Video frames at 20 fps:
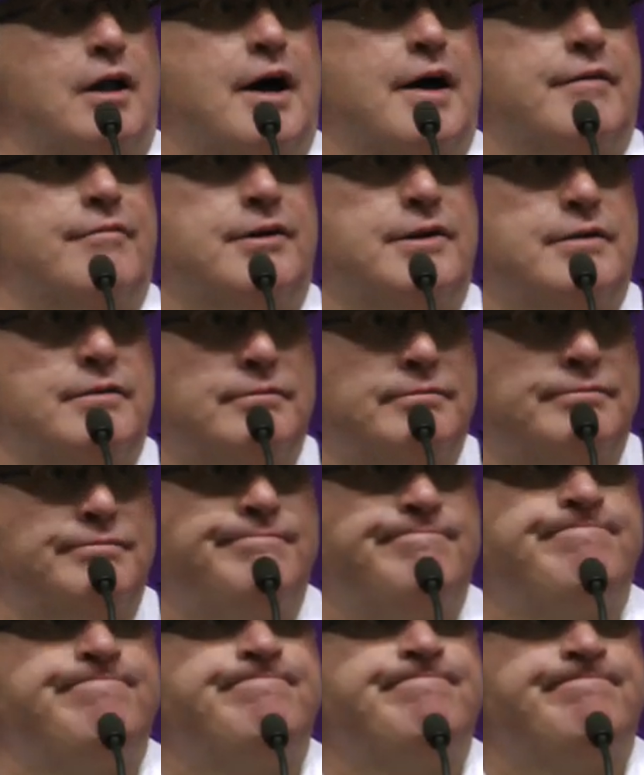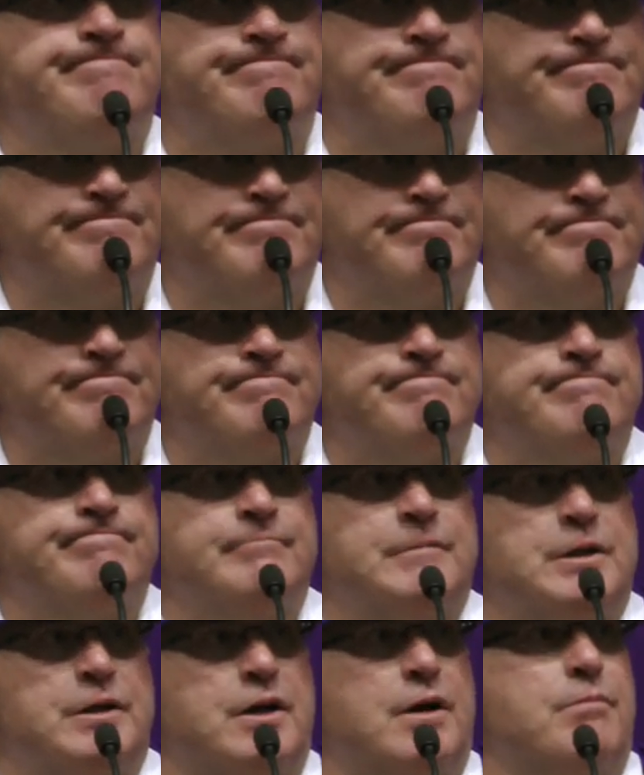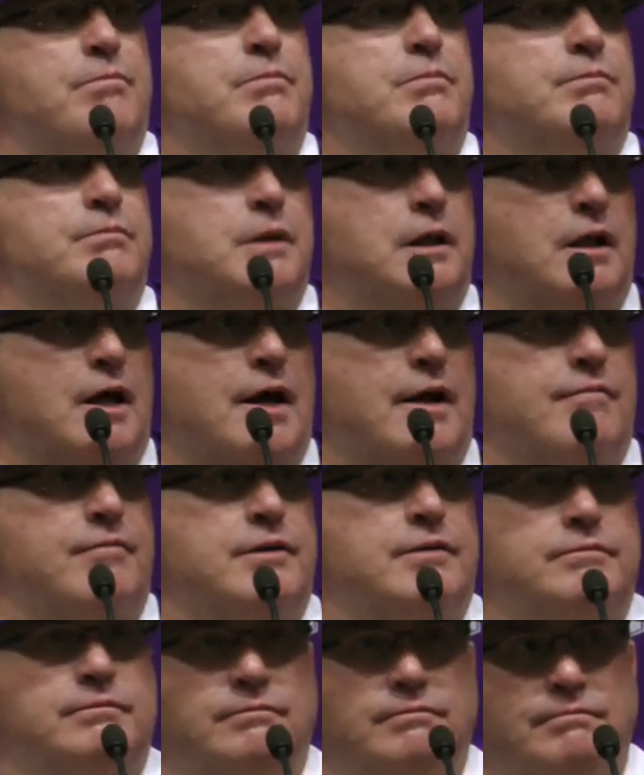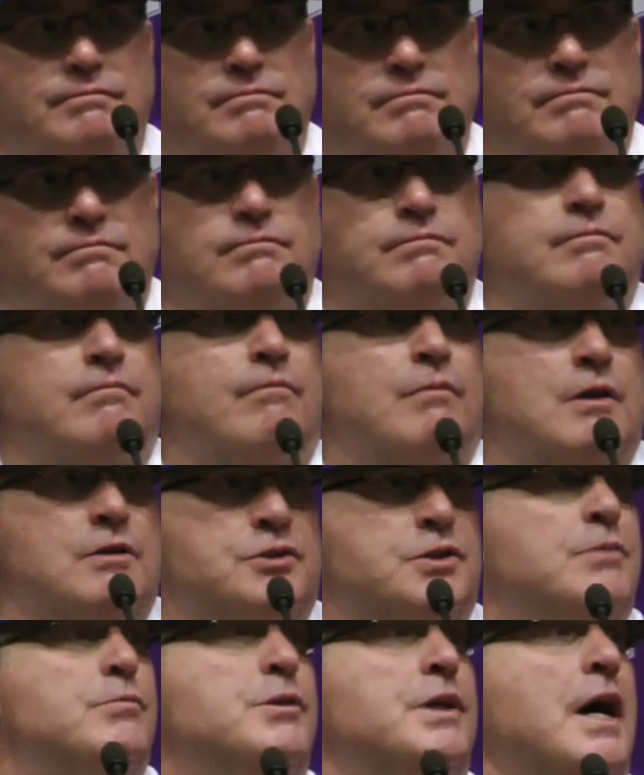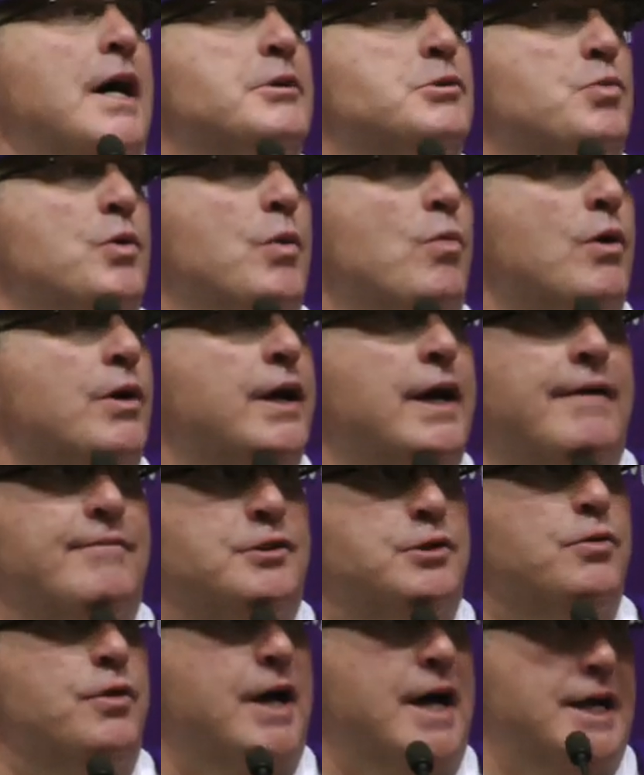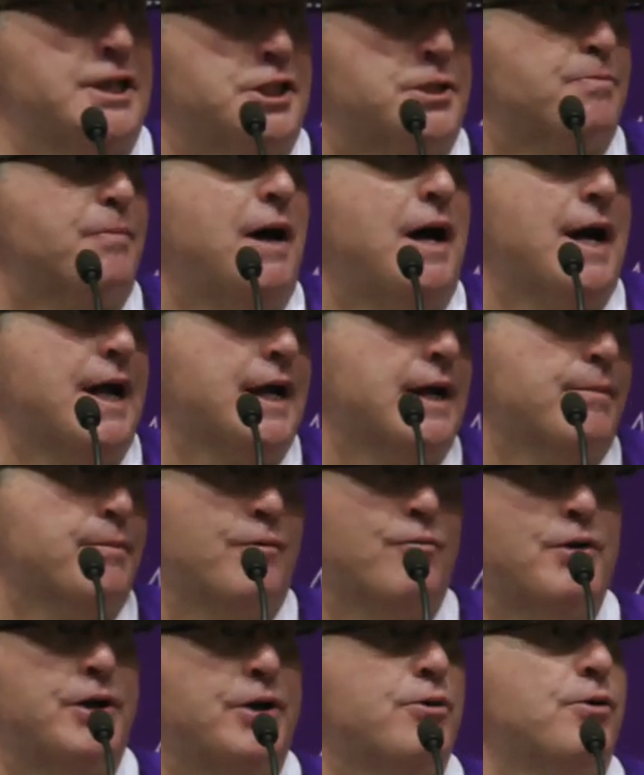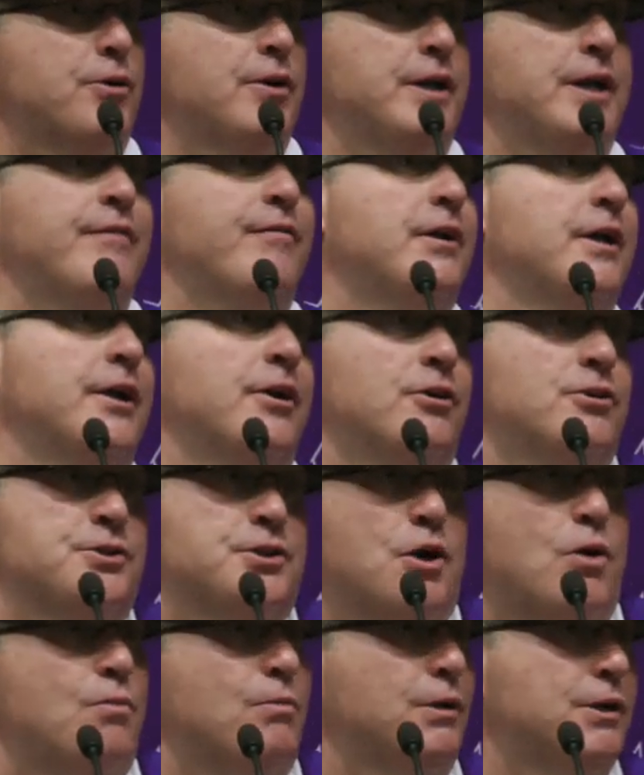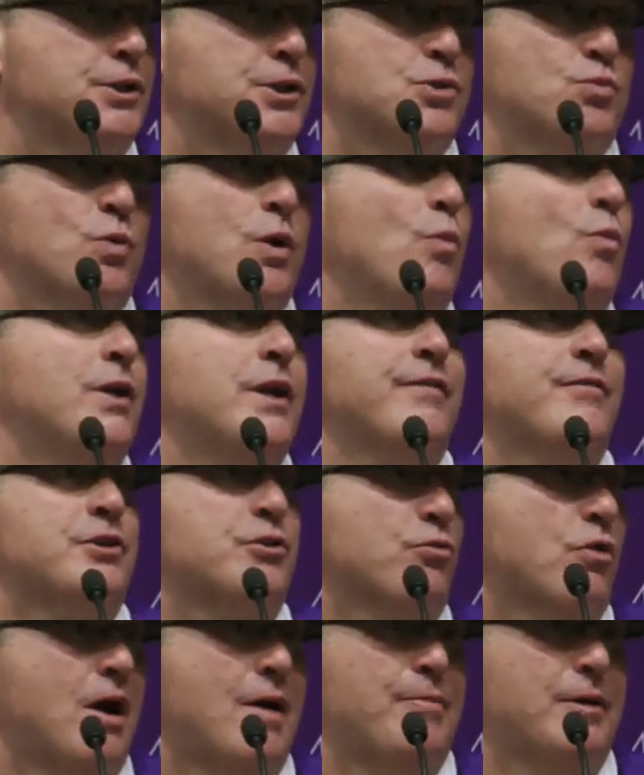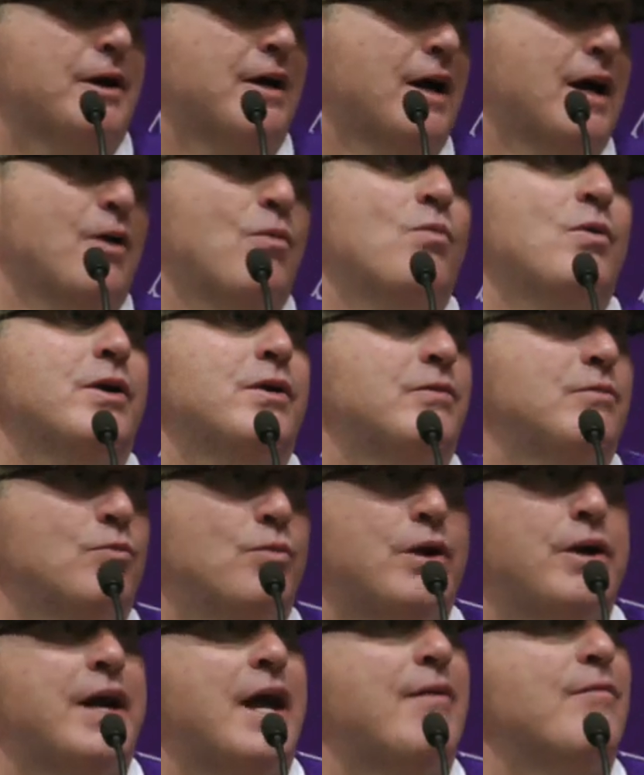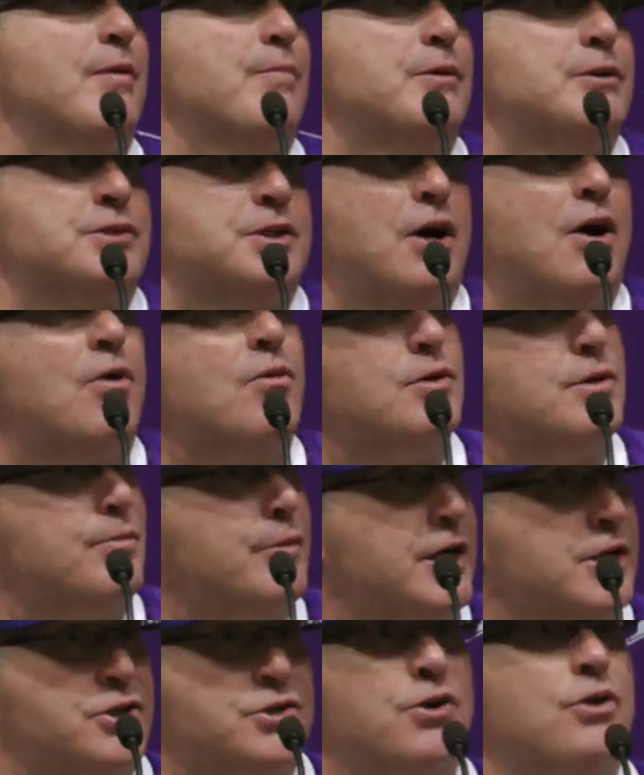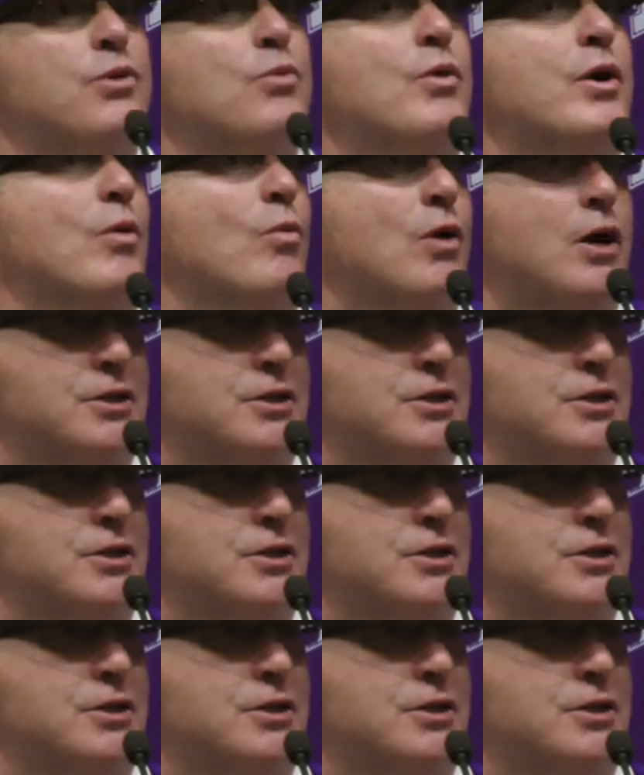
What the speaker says: A lot of it. Yep, a lot of it. Sometimes we wouldn't have two guys spying him, and we could, even in our zone blitzes, we wouldn't even drop a guy. We gave up the zone to make sure that we were